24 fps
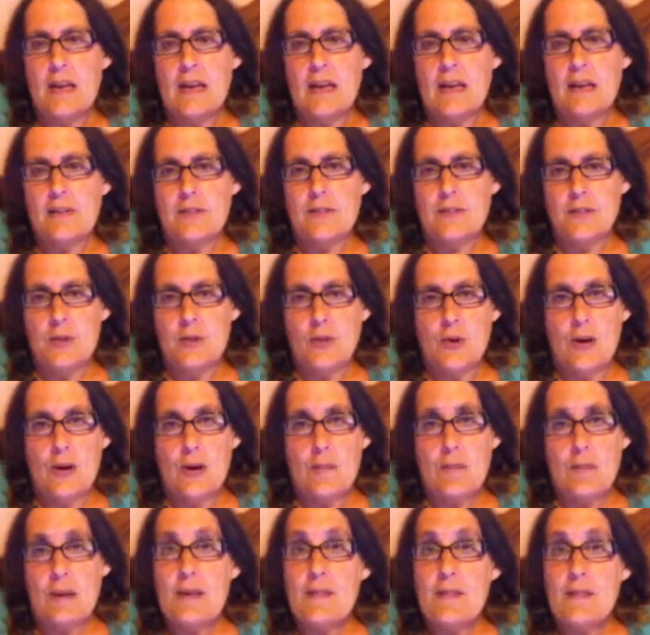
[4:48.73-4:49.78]
And so I
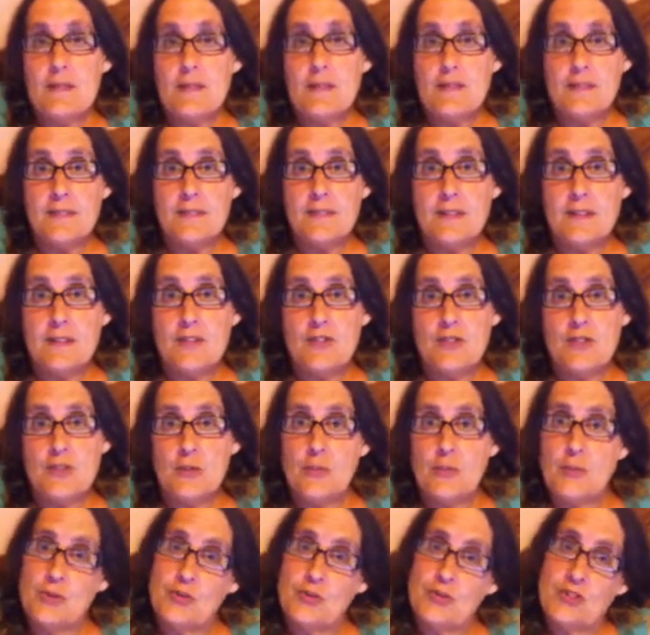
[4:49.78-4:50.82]
made the
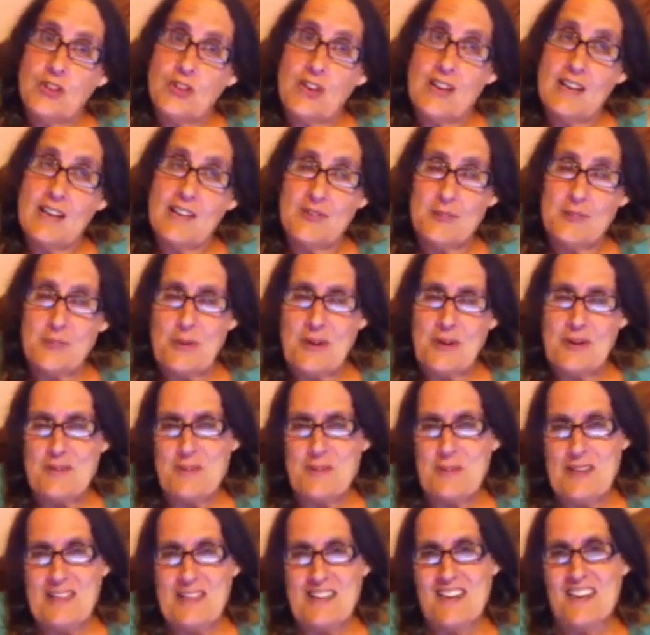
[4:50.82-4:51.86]
decision, which kind of
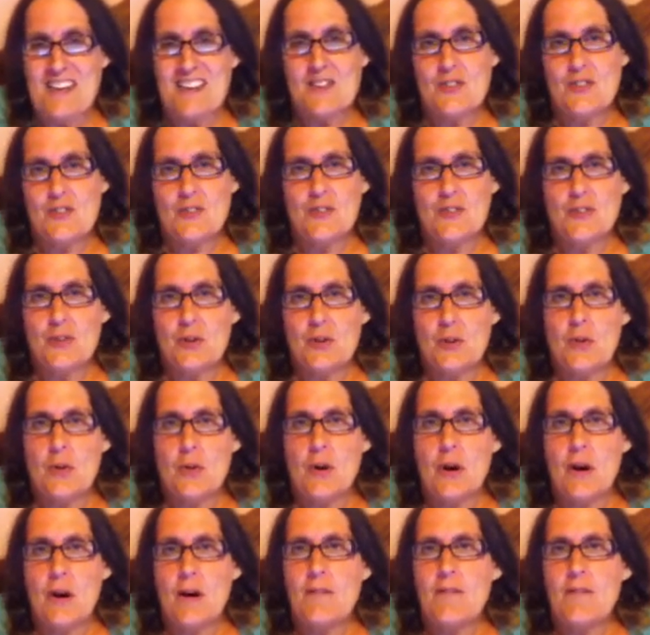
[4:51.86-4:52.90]
surprised my doctor, to
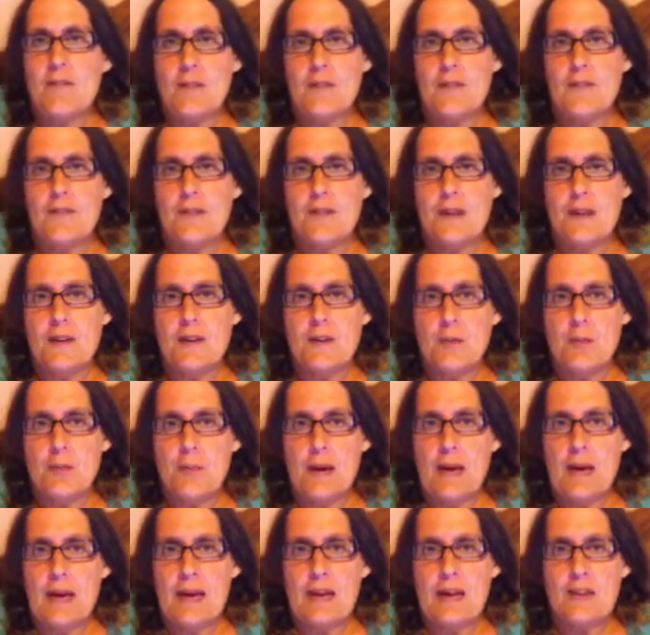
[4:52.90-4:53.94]
go off of the fentanyl
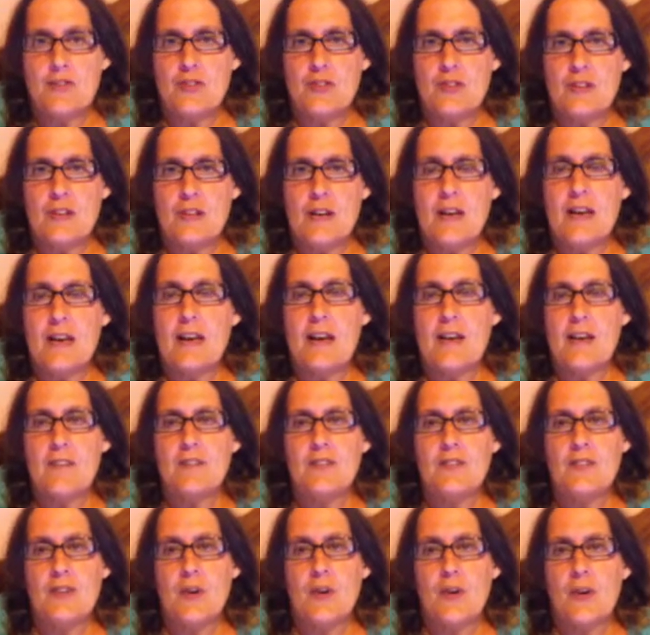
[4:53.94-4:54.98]
patch. And I
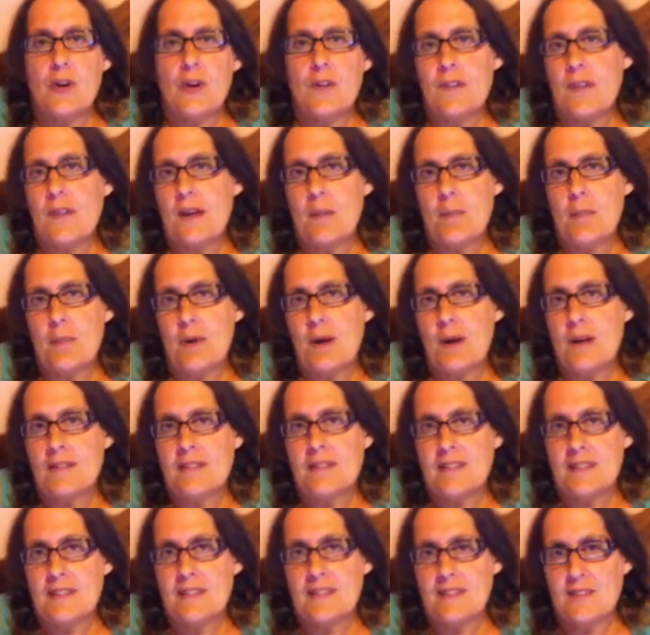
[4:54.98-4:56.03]
have started that
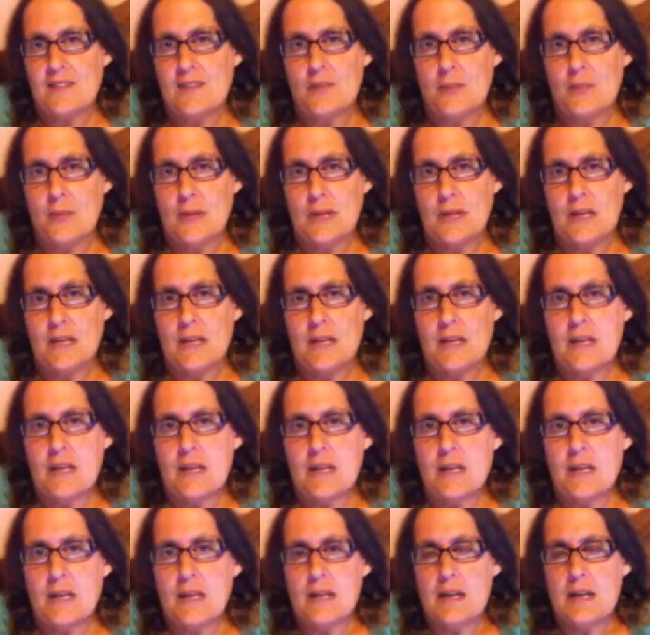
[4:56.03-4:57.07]
process this week,
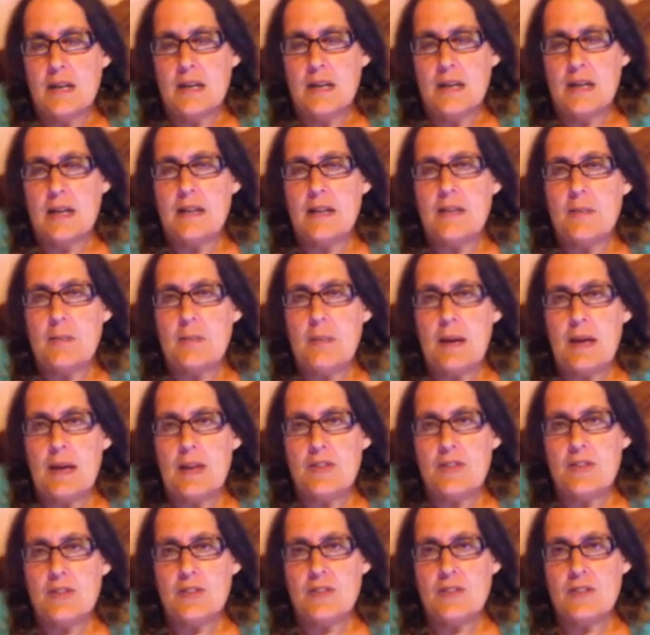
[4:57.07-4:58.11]
cutting the
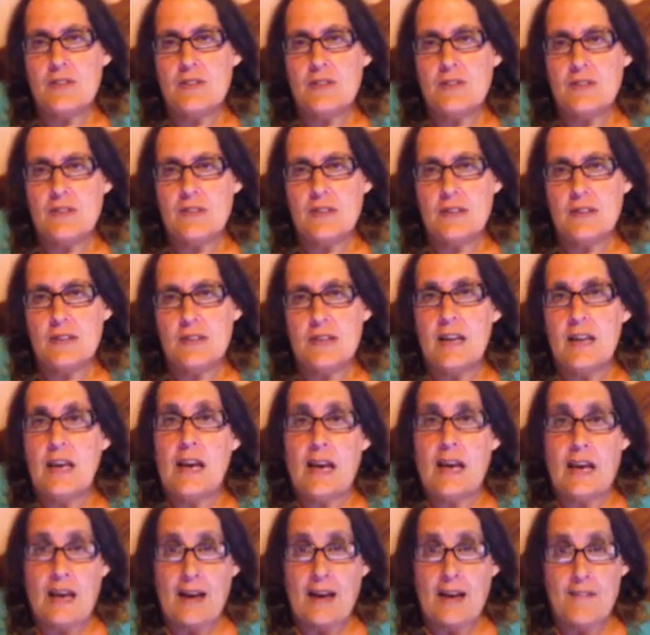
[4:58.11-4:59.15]
patches in
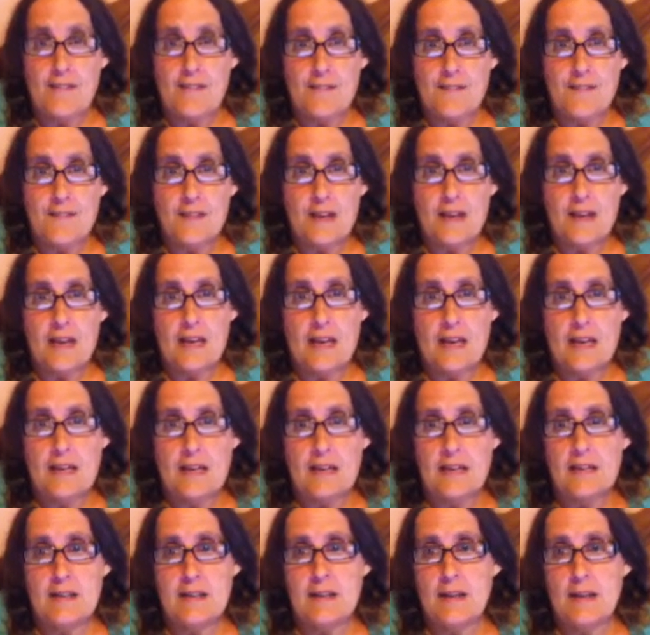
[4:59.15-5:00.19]
half.
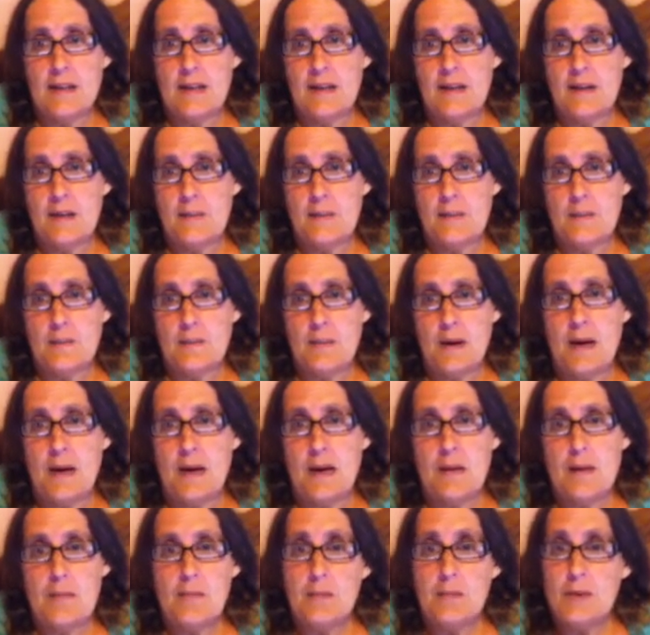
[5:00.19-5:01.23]
And um,
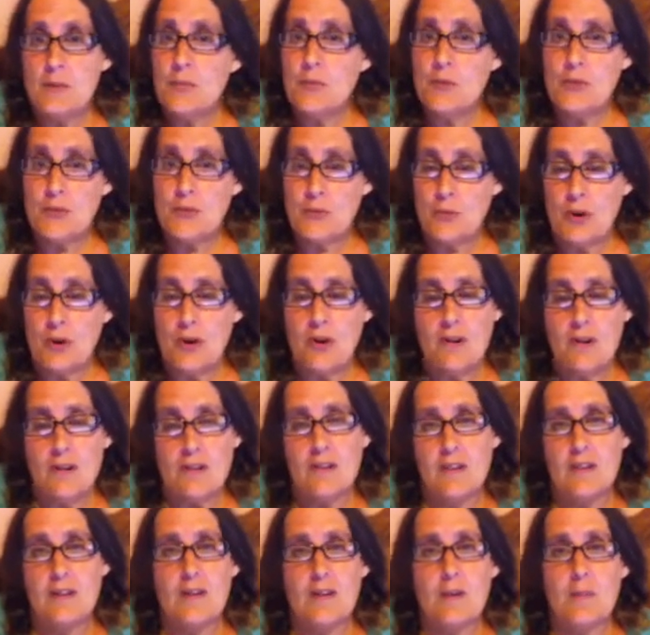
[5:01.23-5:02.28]
I'm in
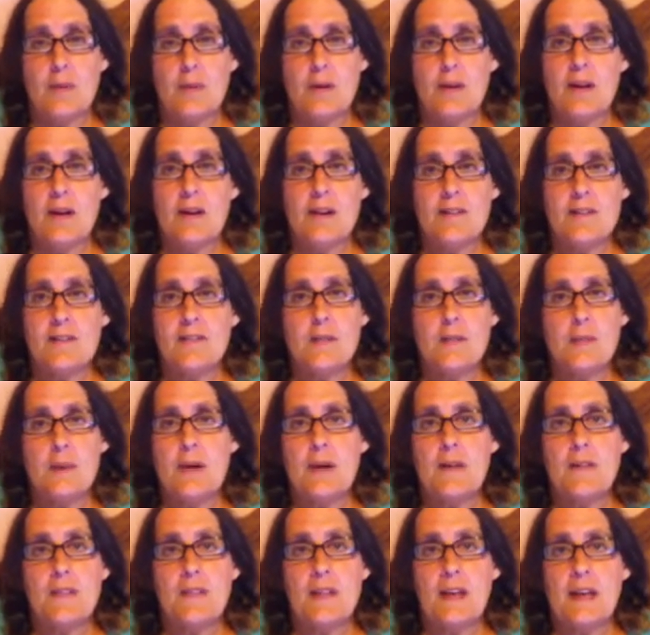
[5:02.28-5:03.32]
withdrawal, and I'll be honest
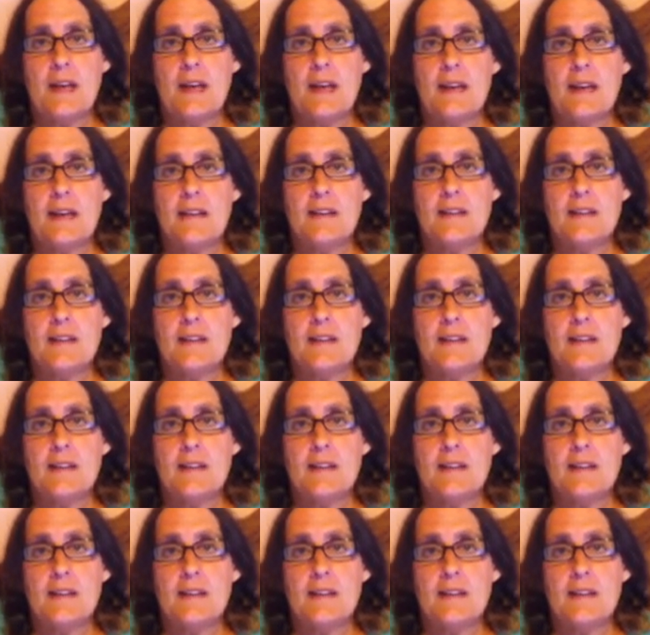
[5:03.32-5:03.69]
about that.